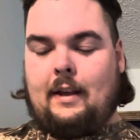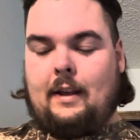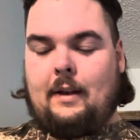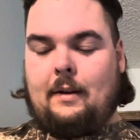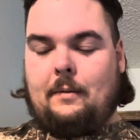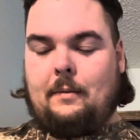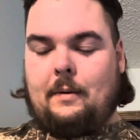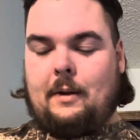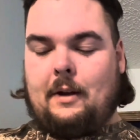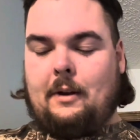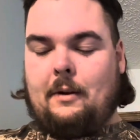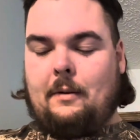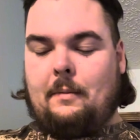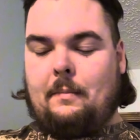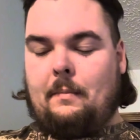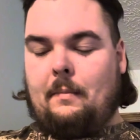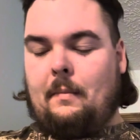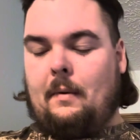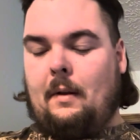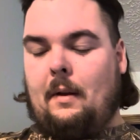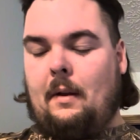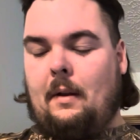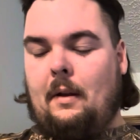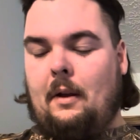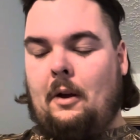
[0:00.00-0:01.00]
Well,
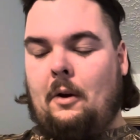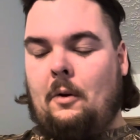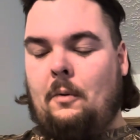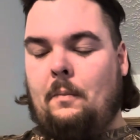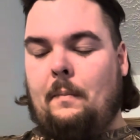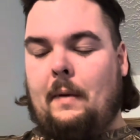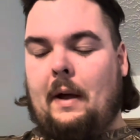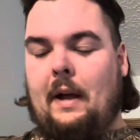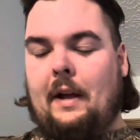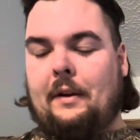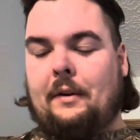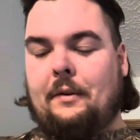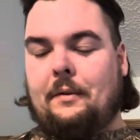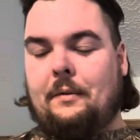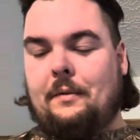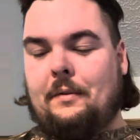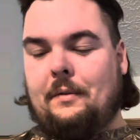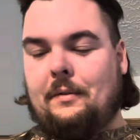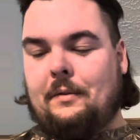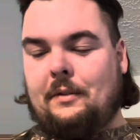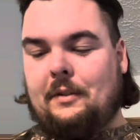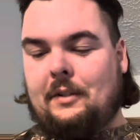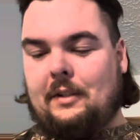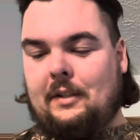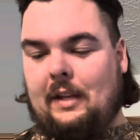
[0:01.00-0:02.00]
old Michael
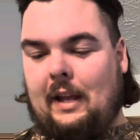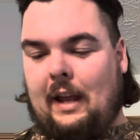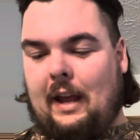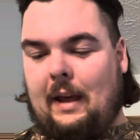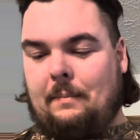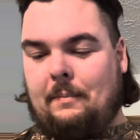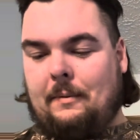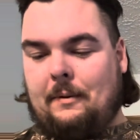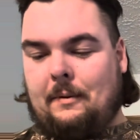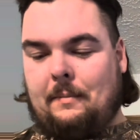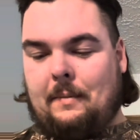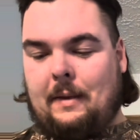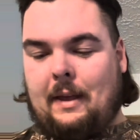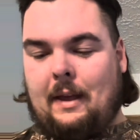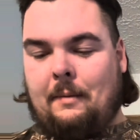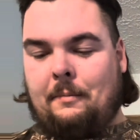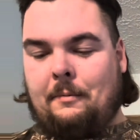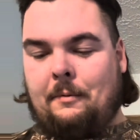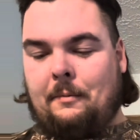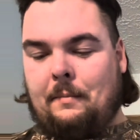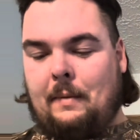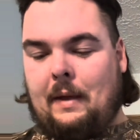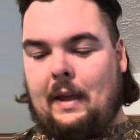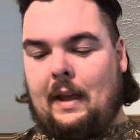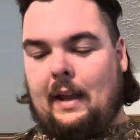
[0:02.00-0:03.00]
just happened to be able to
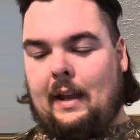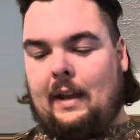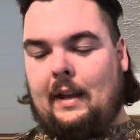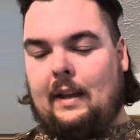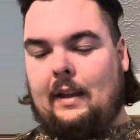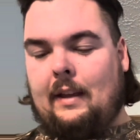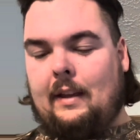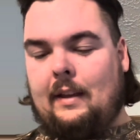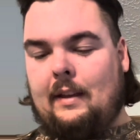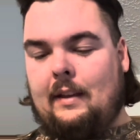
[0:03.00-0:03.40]
make